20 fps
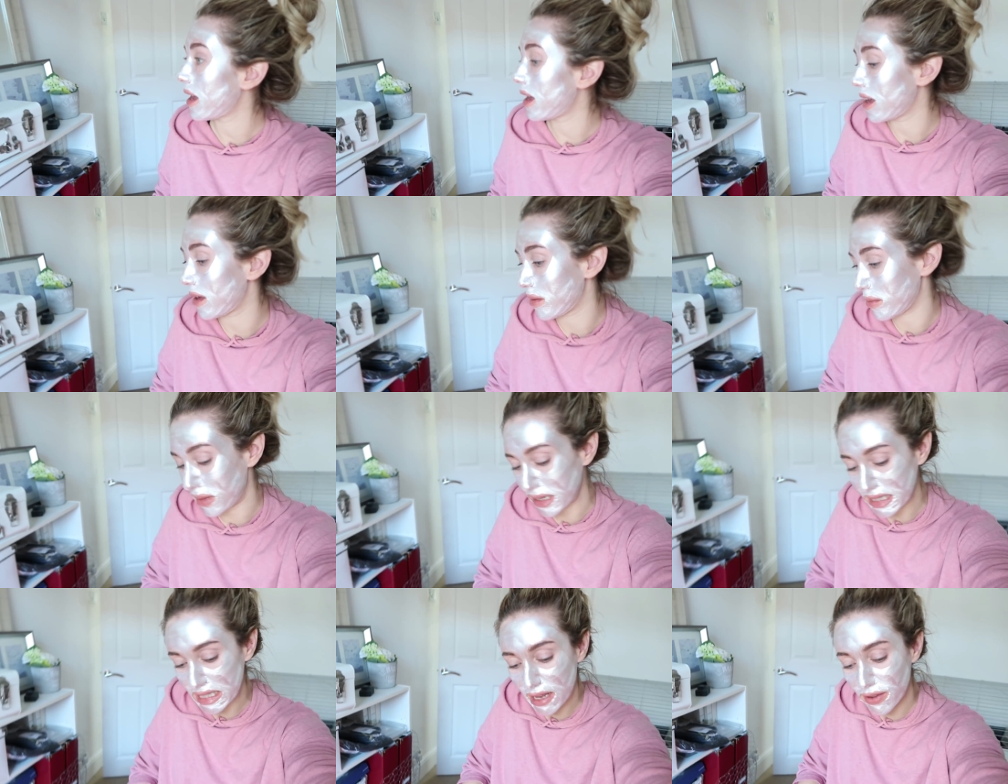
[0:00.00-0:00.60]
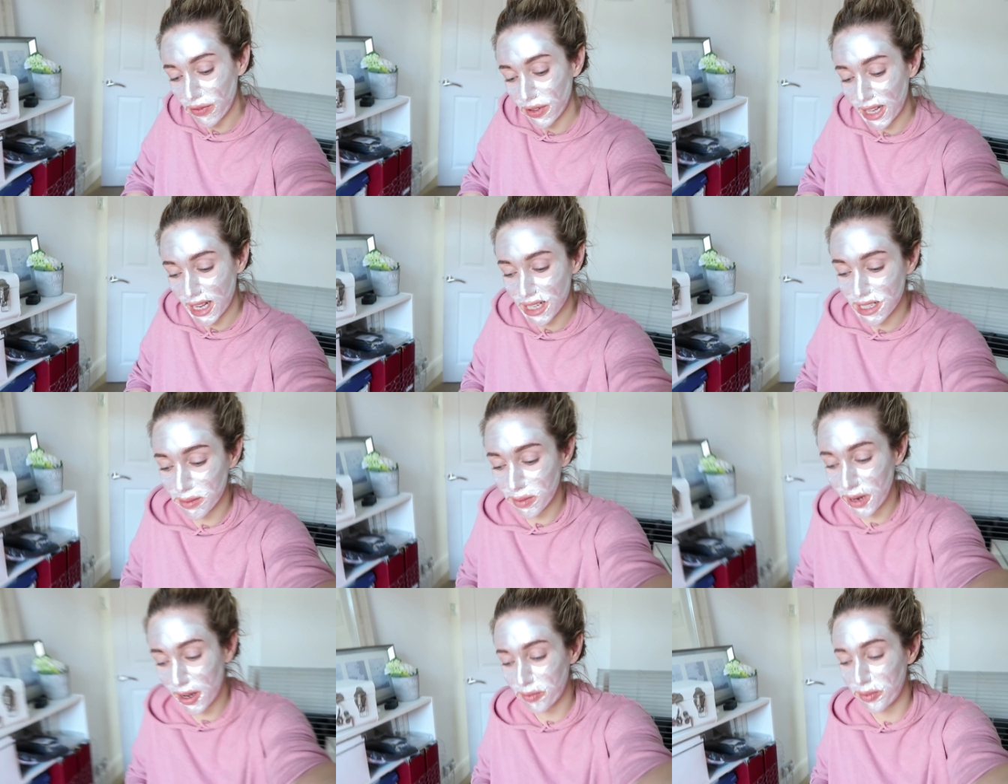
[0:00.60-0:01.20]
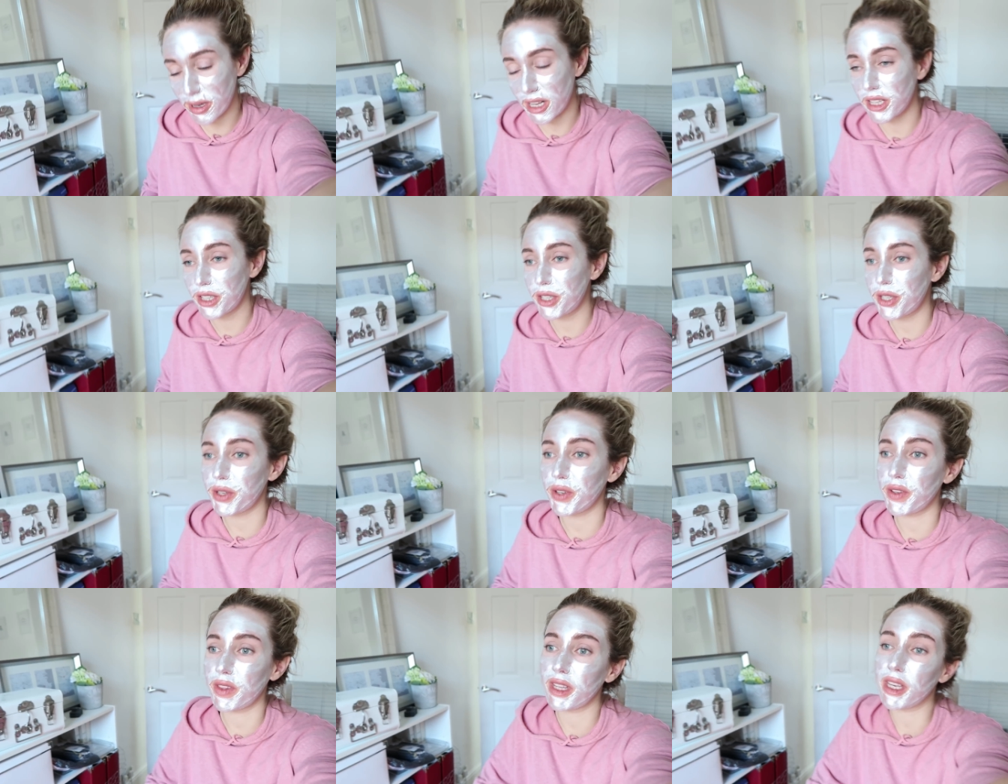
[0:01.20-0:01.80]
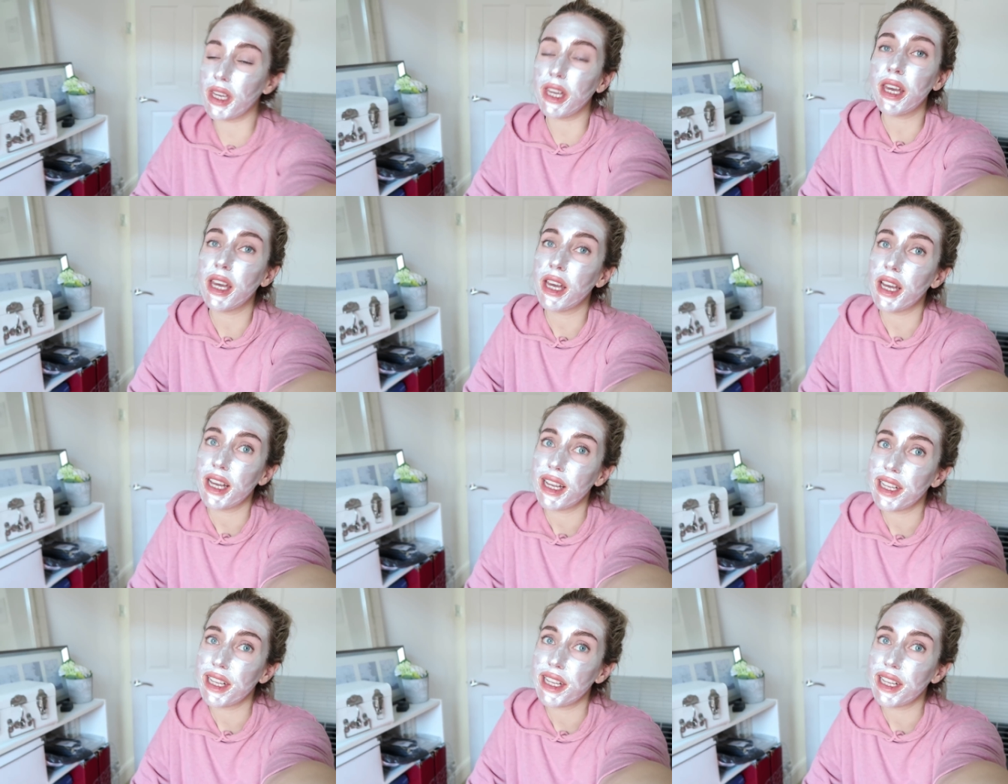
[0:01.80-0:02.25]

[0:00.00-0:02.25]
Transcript: Um, myself and Adam have been to the